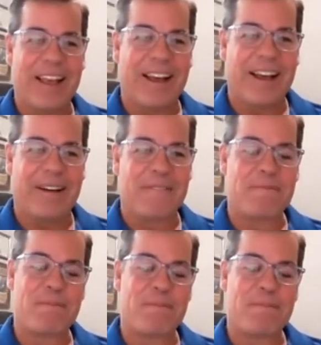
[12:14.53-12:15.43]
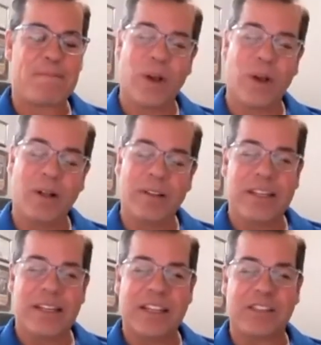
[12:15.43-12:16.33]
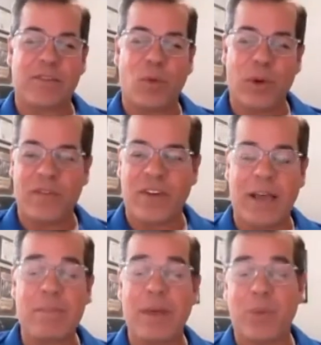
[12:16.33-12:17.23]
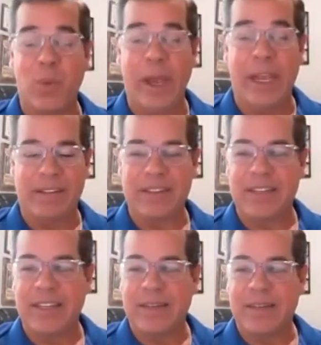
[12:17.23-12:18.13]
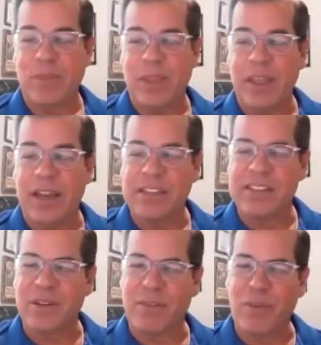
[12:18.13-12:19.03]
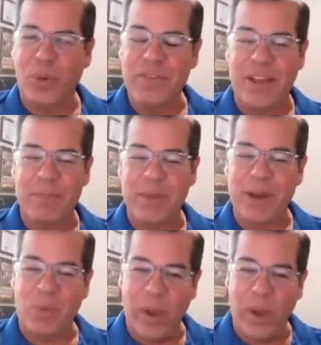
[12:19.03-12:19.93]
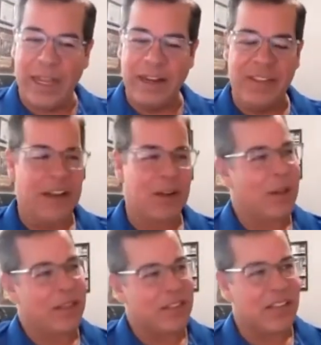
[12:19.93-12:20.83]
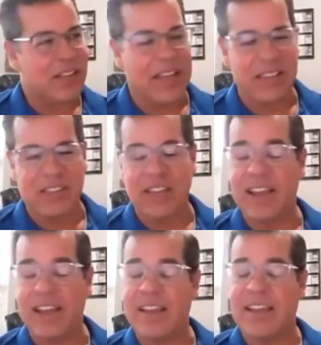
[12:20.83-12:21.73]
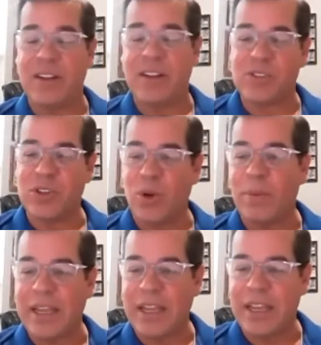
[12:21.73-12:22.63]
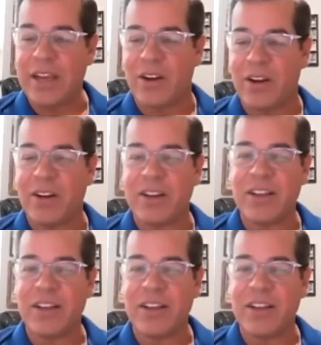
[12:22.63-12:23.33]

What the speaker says: And he said, "Well, it's a 45-minute wait." And I said, "A 45-minute wait?" And then I read this sign saying, "There's nobody here